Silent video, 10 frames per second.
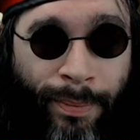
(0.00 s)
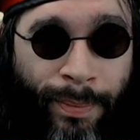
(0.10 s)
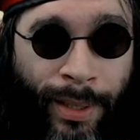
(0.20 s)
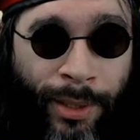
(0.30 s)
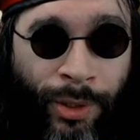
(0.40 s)

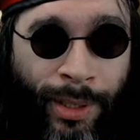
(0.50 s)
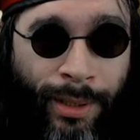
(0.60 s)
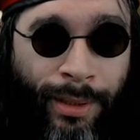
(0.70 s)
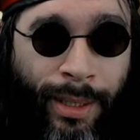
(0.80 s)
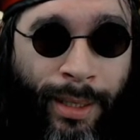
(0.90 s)

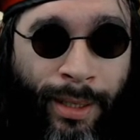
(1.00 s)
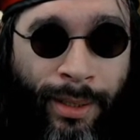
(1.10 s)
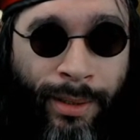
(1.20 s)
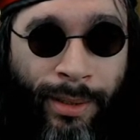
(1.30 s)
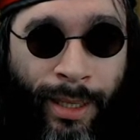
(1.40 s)
Beijing
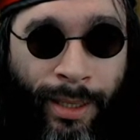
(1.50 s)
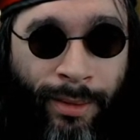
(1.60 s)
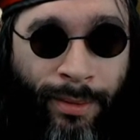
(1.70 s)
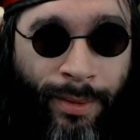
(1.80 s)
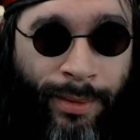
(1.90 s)
has had
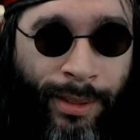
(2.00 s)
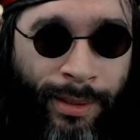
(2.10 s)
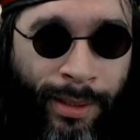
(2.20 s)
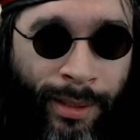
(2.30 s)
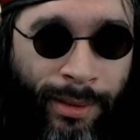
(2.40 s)

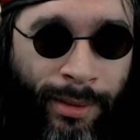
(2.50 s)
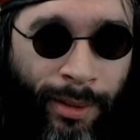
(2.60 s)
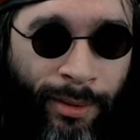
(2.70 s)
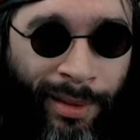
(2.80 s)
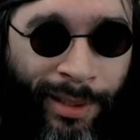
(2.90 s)
36
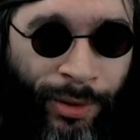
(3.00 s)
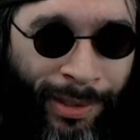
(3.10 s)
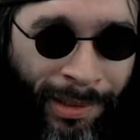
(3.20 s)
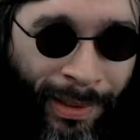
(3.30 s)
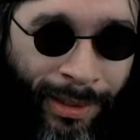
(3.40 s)
locally
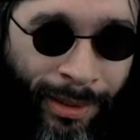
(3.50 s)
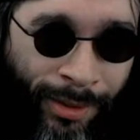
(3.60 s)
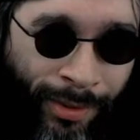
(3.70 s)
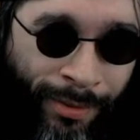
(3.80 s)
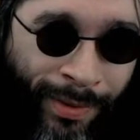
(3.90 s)
transmitted
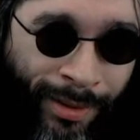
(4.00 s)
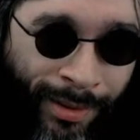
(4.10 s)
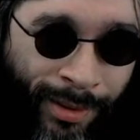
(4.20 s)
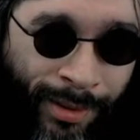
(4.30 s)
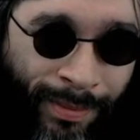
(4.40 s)

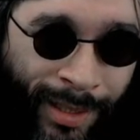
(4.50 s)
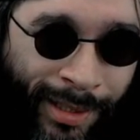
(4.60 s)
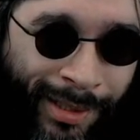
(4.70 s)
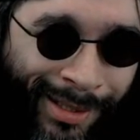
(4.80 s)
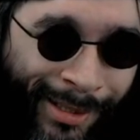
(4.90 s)
coronavirus
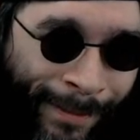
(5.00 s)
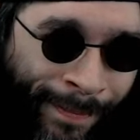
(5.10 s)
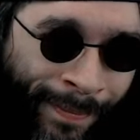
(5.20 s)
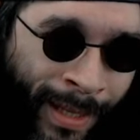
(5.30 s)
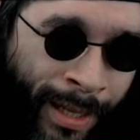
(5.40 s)
cases,
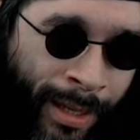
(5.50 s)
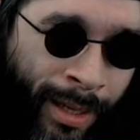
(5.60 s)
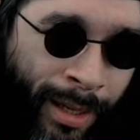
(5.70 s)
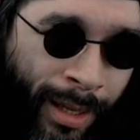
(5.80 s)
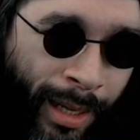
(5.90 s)

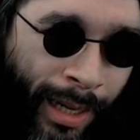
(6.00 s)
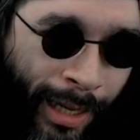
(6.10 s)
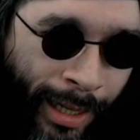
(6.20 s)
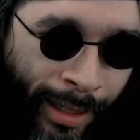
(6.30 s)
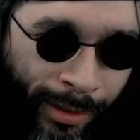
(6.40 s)

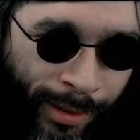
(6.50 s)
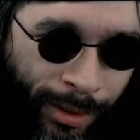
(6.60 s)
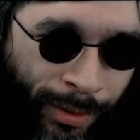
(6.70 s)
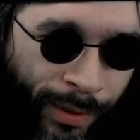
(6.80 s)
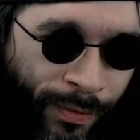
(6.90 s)
and so
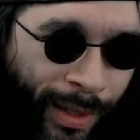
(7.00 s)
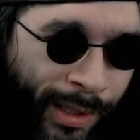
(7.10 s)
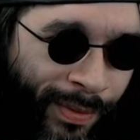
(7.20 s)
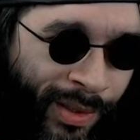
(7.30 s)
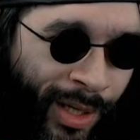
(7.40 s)
there's fears of
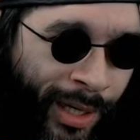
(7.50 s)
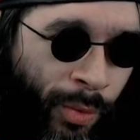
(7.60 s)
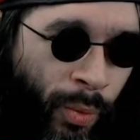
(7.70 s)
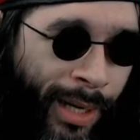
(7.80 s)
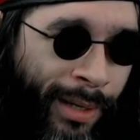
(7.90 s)
a second
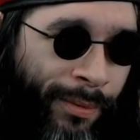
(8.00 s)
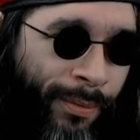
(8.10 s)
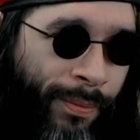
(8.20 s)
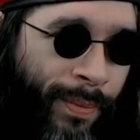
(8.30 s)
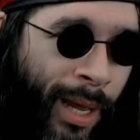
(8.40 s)
wave
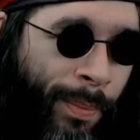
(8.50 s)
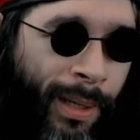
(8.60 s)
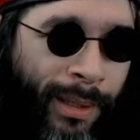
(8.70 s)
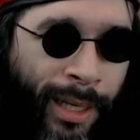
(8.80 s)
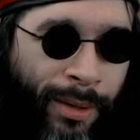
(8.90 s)

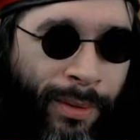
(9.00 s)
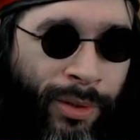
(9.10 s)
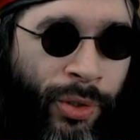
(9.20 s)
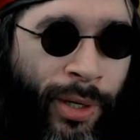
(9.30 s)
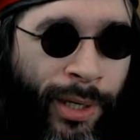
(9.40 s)
happening now in
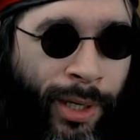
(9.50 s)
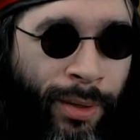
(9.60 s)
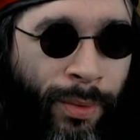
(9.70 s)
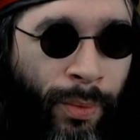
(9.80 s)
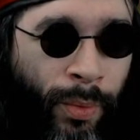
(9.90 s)
China,
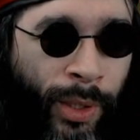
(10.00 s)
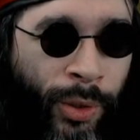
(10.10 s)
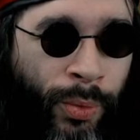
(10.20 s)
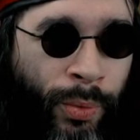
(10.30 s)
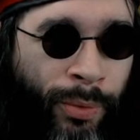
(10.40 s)

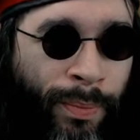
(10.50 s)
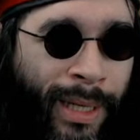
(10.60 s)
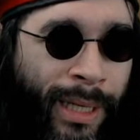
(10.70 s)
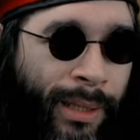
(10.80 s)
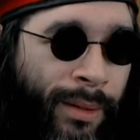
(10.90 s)
which would
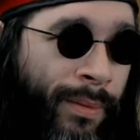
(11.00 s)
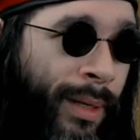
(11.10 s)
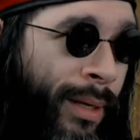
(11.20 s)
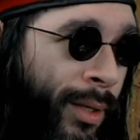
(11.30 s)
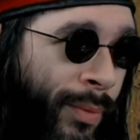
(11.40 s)
mean
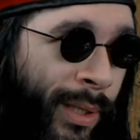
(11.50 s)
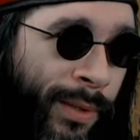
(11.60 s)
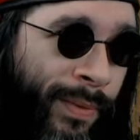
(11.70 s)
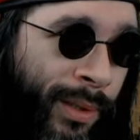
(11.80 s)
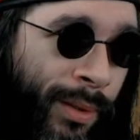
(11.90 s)
that the rest of
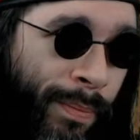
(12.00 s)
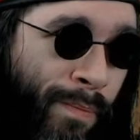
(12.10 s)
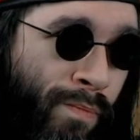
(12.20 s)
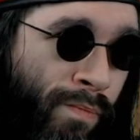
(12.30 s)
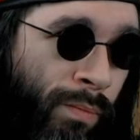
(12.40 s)
us are,
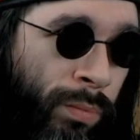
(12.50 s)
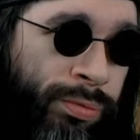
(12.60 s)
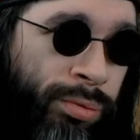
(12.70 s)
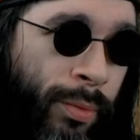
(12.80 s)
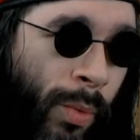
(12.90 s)

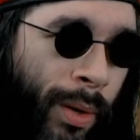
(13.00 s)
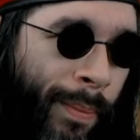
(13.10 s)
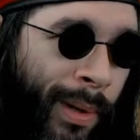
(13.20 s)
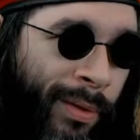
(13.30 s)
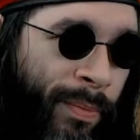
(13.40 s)
a
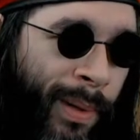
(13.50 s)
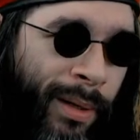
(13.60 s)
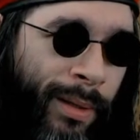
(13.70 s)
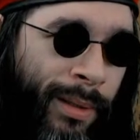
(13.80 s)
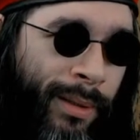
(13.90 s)
month
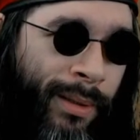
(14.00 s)
behind.